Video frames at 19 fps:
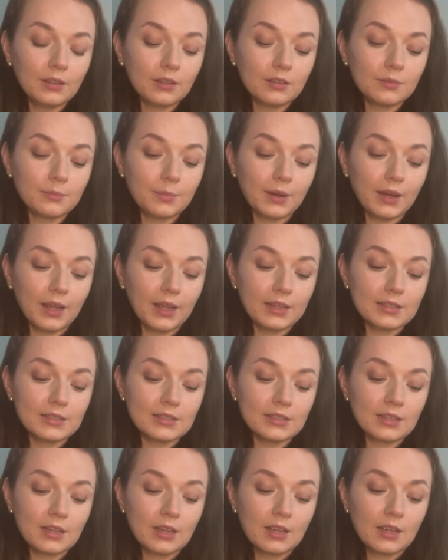but
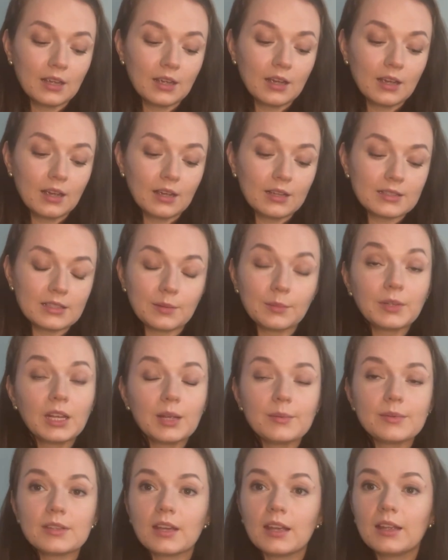
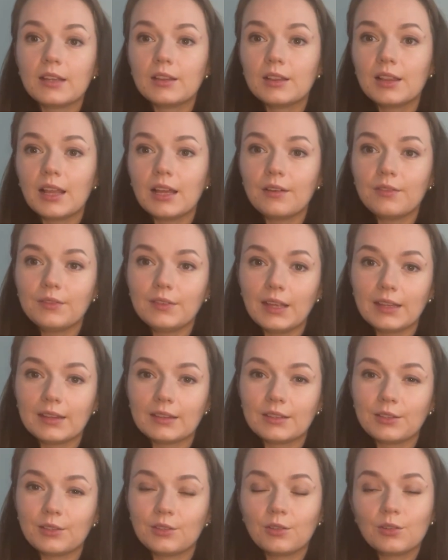sometimes I love
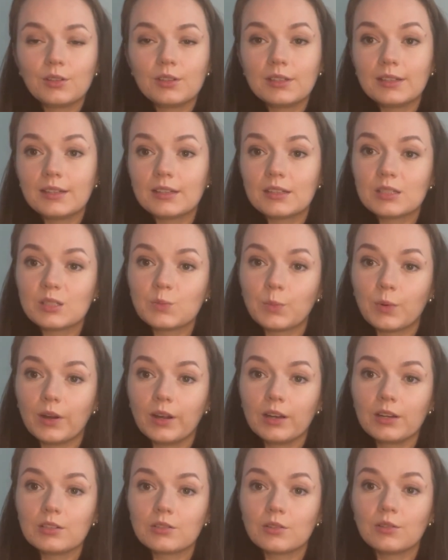that, you know, little
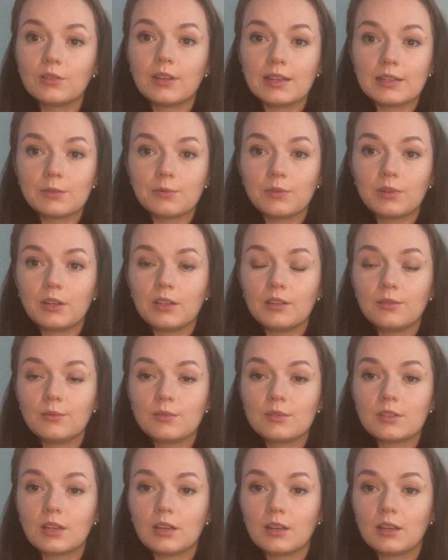spark. So that's what I
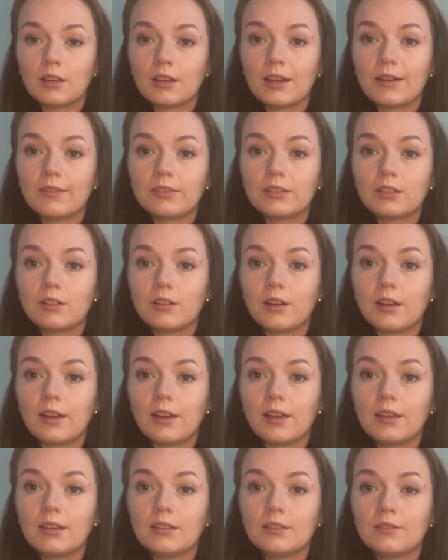use after
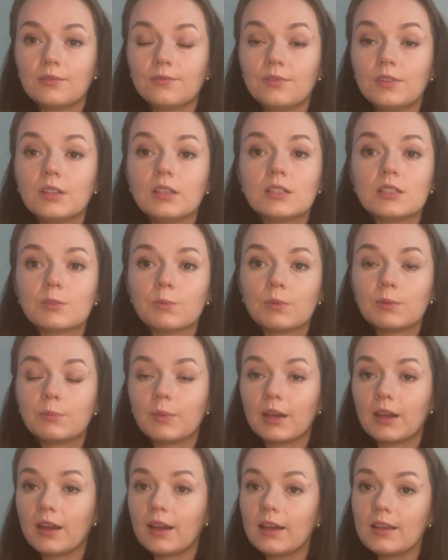I finish with
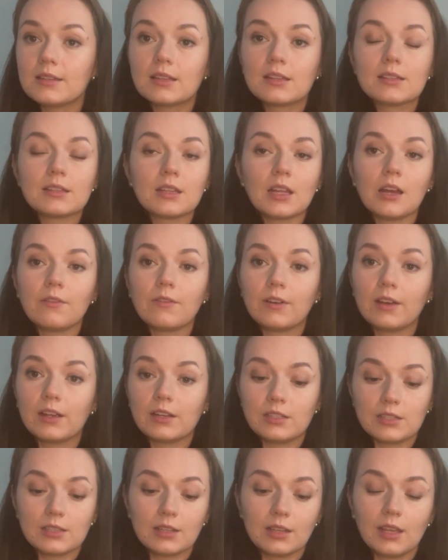my eyes and stuff. I
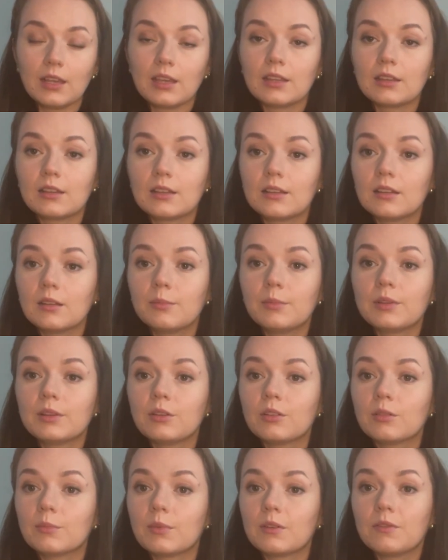just take it a little
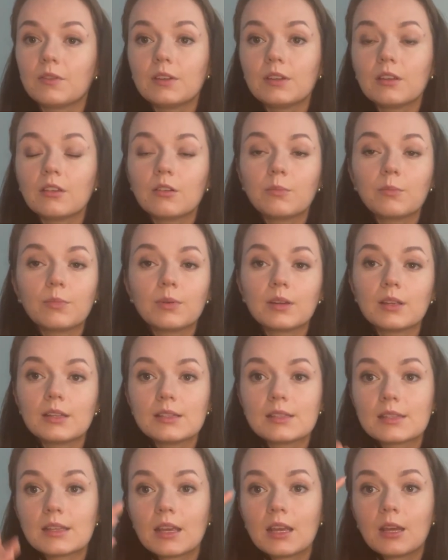bit on my fingertips